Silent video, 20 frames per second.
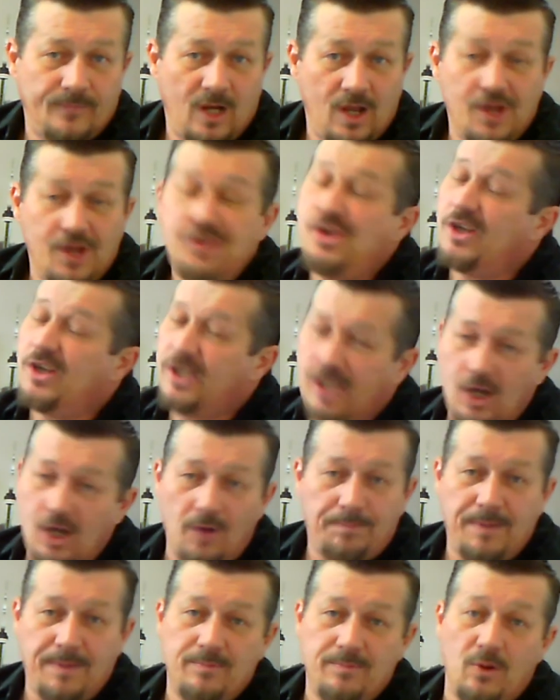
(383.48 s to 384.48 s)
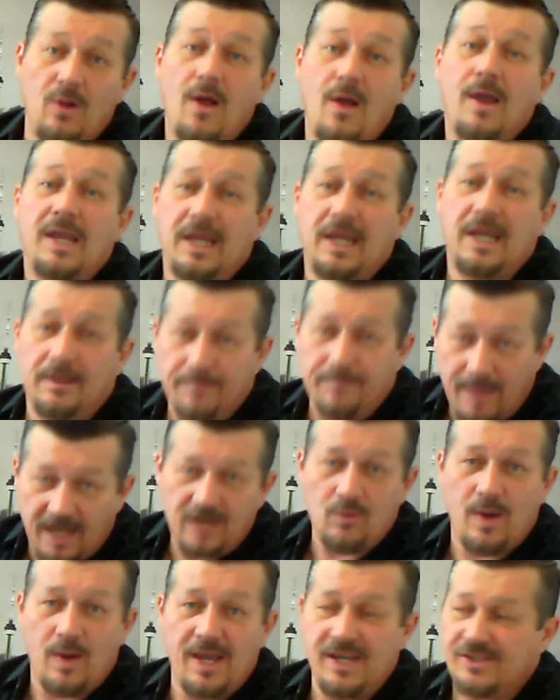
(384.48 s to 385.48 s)
You can kill people in many
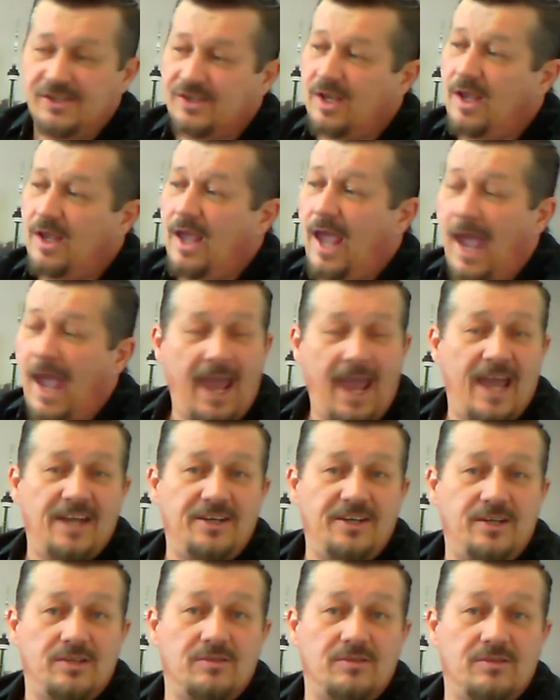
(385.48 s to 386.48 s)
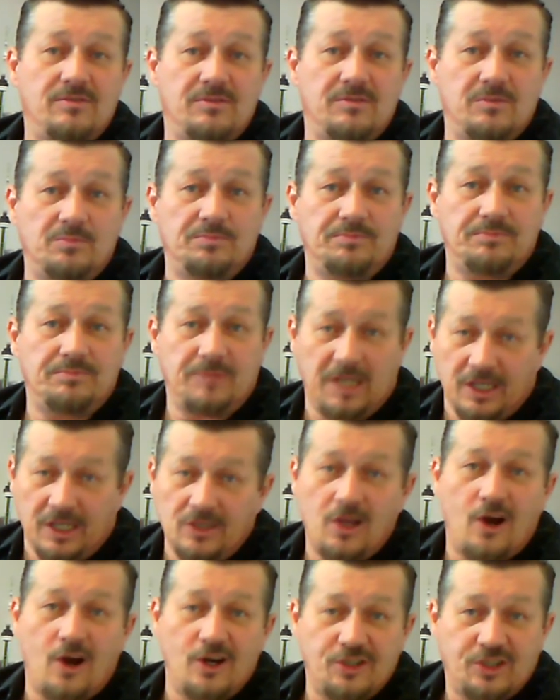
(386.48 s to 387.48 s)
ways and in
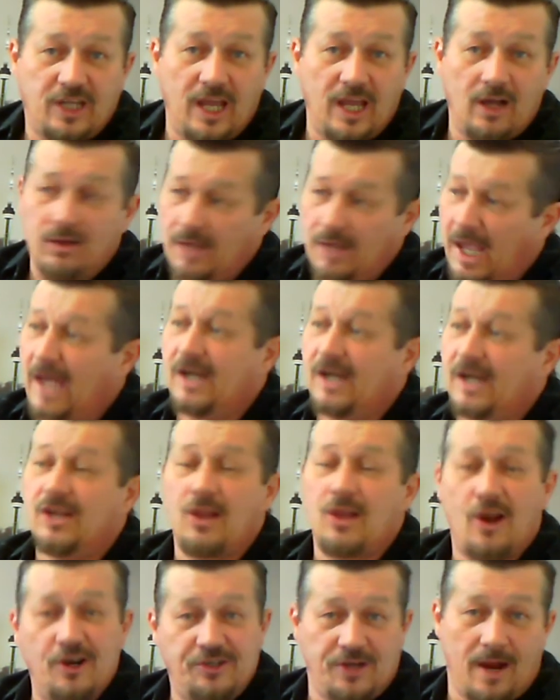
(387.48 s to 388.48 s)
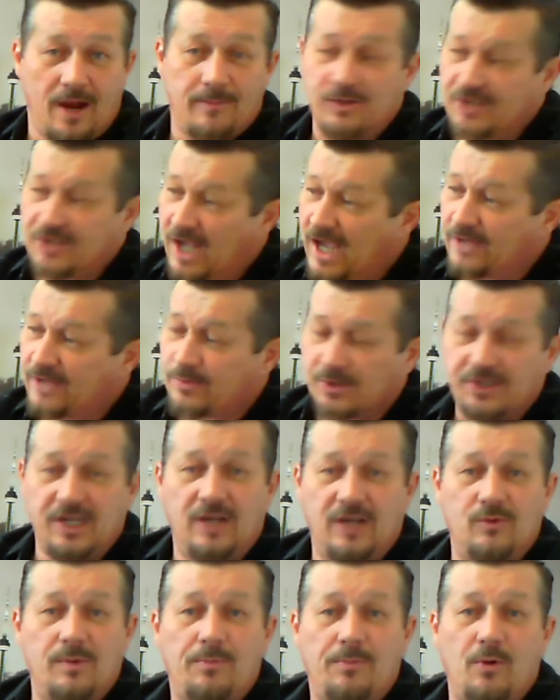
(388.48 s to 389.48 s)
large scale and in large numbers, as we're
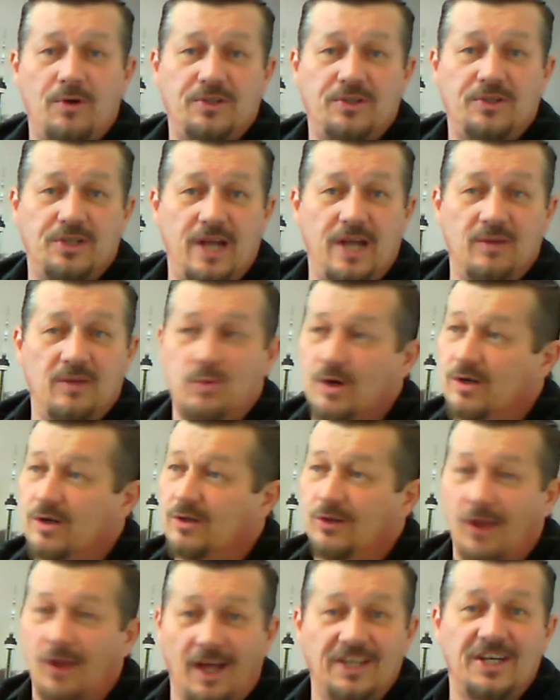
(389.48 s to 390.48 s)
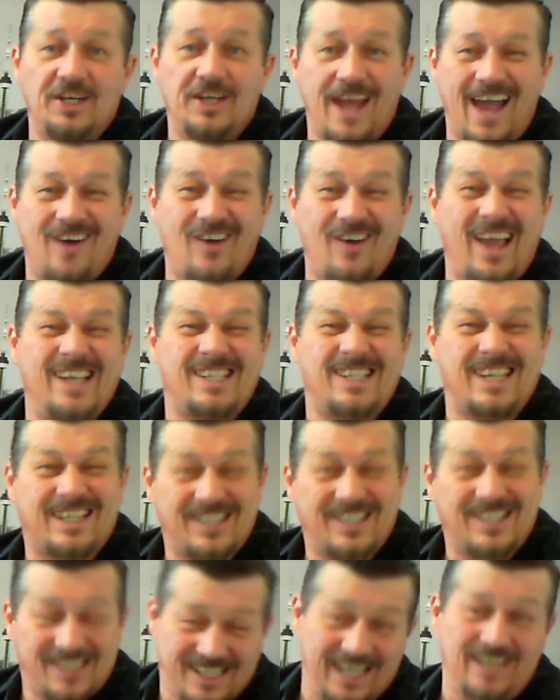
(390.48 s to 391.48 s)
seeing reported today, where London now has
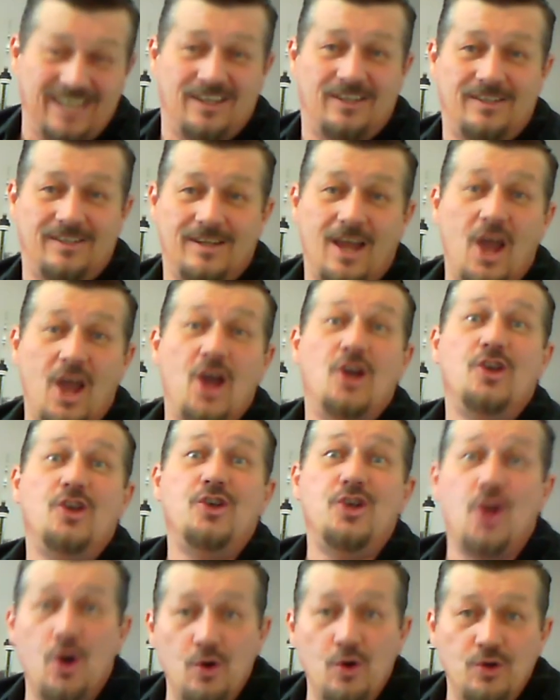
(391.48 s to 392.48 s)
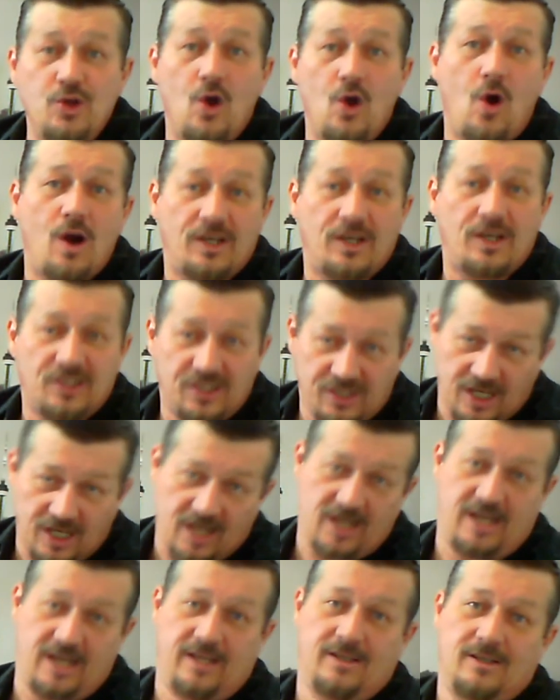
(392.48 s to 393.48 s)
exceeded New York
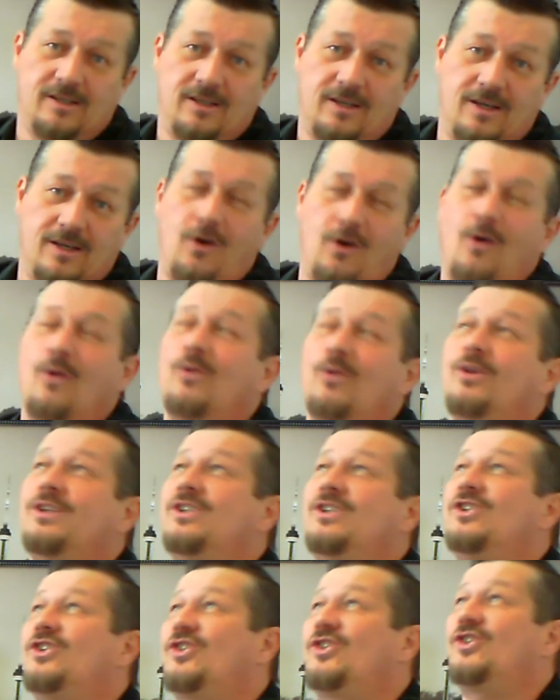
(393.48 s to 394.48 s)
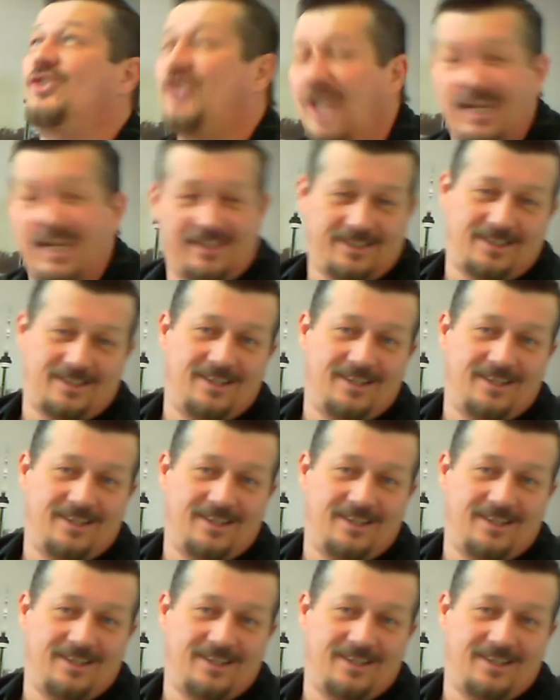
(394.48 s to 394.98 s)
City. Holy shit.